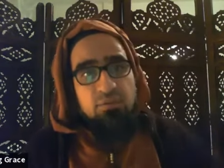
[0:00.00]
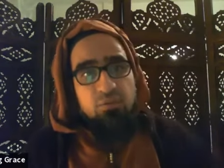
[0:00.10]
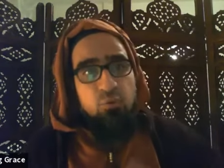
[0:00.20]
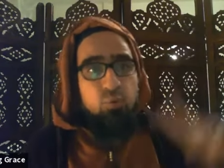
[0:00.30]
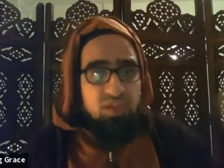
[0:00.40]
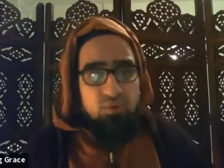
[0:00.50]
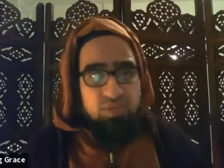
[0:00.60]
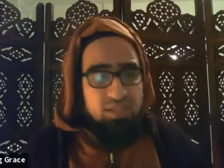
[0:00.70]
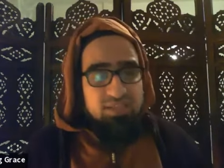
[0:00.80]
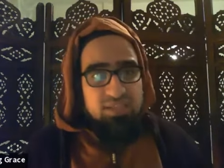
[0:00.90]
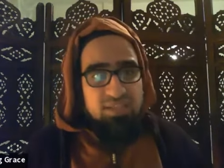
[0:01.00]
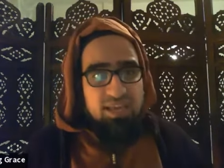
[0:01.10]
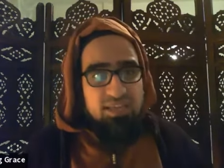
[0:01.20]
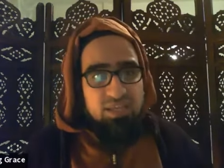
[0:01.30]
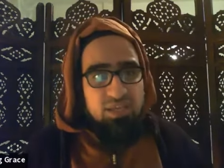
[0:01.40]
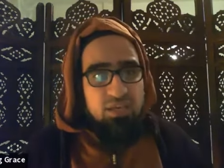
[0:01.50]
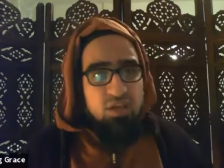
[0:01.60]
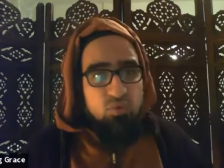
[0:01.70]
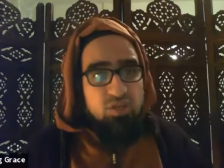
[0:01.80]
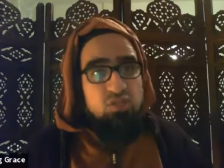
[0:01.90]
the weak within society,
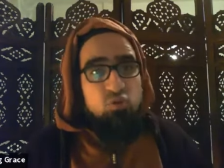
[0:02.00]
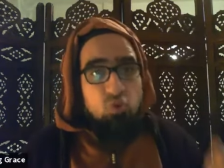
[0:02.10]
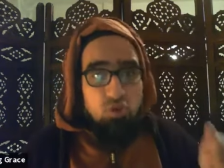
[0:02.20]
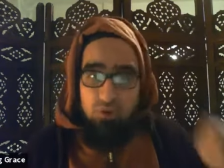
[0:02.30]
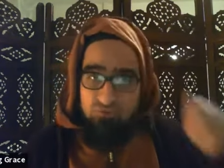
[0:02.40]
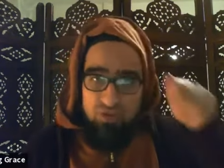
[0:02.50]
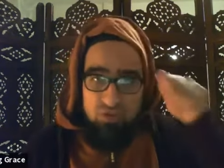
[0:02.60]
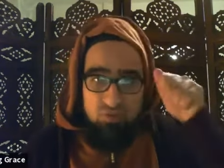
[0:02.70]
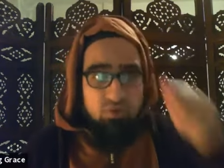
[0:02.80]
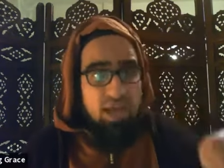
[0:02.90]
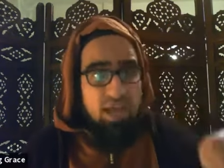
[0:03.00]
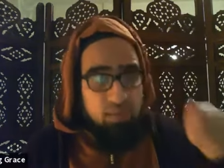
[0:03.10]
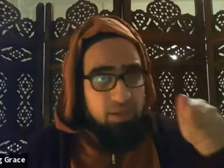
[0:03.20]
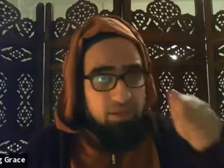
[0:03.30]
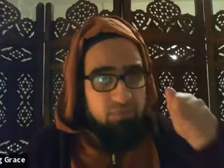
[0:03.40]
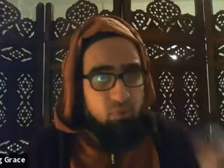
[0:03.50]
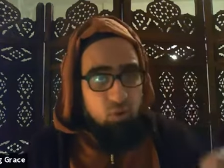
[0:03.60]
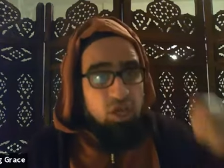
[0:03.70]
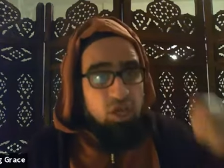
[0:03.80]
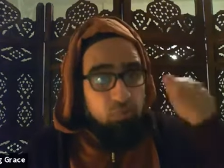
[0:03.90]
which is who the Prophet cared about the
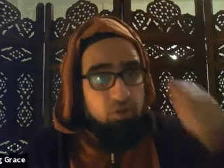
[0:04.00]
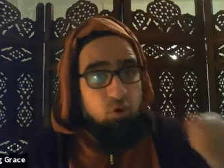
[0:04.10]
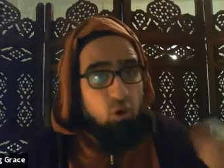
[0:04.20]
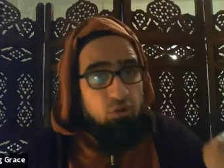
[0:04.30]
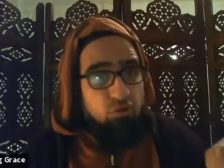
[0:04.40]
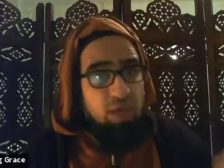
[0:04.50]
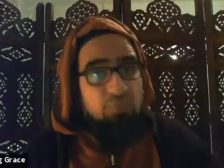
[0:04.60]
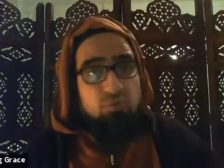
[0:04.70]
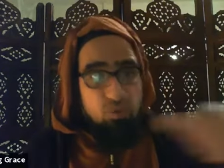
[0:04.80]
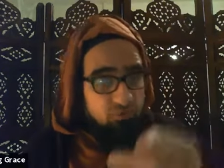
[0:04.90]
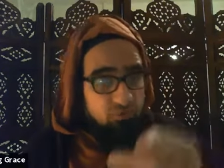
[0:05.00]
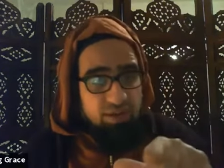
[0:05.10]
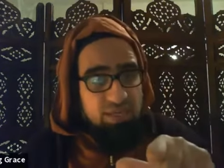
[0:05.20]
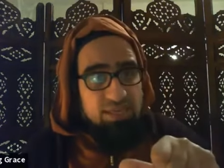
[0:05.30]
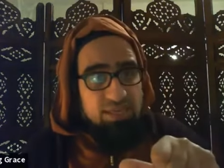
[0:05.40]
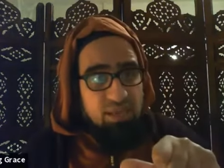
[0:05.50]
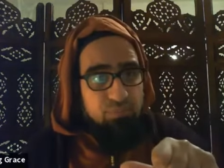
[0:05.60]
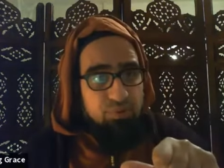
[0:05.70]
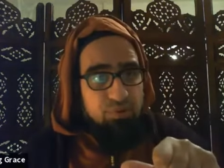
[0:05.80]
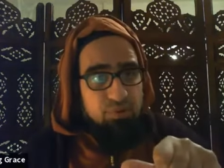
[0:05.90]
most, we call them to the prophetic
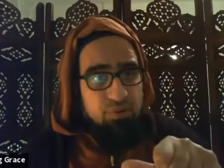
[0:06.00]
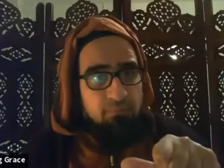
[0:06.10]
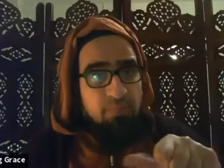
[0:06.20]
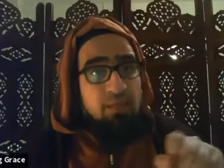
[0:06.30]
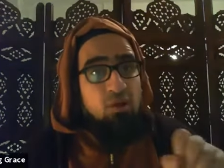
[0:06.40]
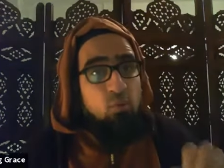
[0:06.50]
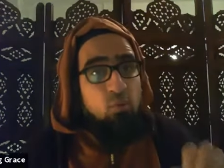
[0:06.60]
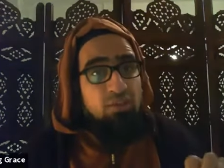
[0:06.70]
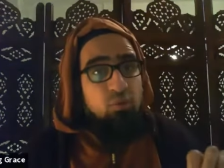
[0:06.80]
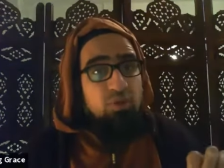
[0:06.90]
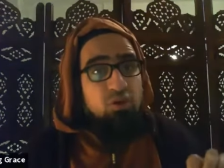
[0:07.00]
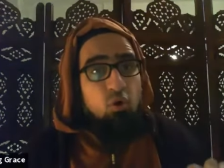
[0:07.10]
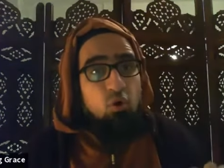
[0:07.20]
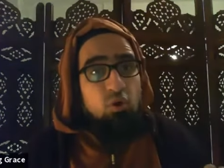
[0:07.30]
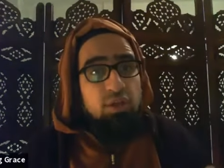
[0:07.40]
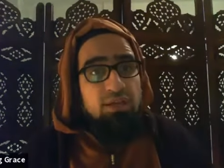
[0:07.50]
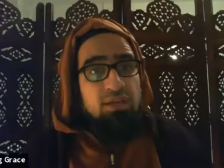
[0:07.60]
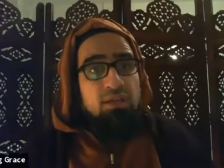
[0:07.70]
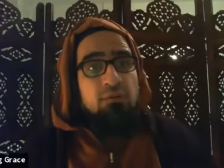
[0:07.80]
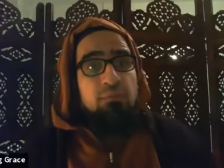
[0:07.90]
example. Whether we're calling
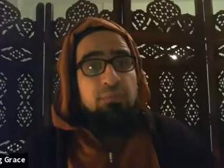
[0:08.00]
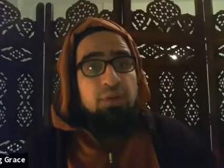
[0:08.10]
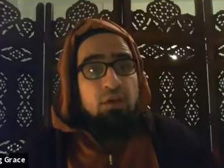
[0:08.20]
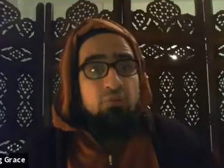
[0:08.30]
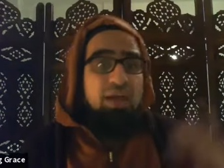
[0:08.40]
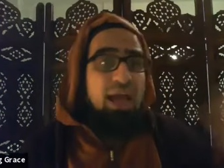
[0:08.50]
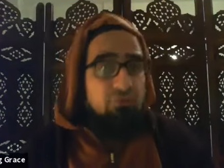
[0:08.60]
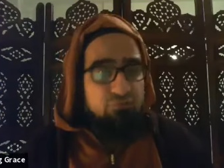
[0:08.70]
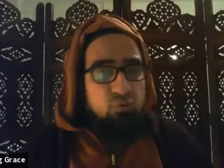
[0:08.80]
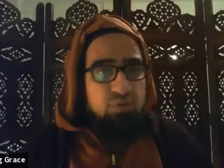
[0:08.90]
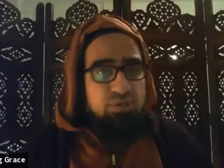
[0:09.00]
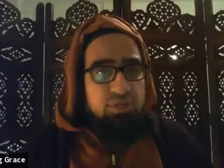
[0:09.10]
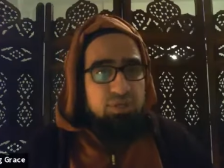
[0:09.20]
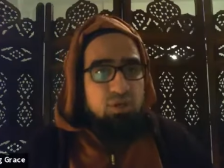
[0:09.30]
the, the affluent,